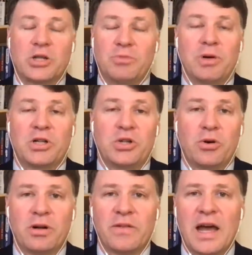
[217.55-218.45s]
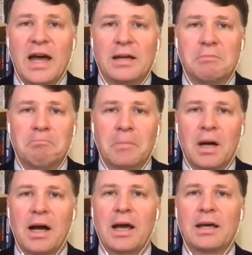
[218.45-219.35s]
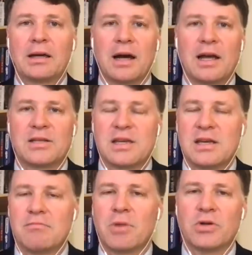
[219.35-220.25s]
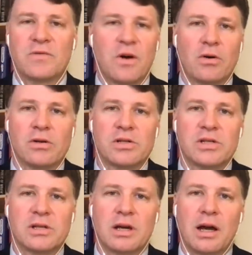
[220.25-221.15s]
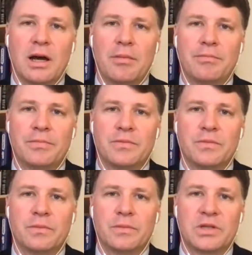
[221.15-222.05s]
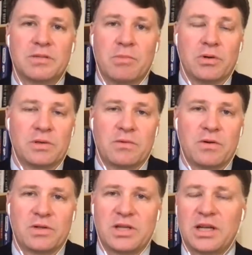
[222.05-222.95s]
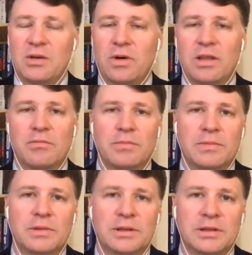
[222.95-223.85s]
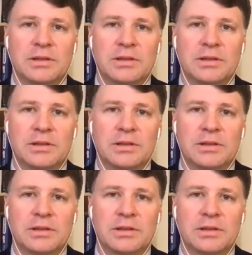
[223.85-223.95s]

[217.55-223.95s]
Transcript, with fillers: uh, but short of that, I I see most voters um, most voters sticking with him.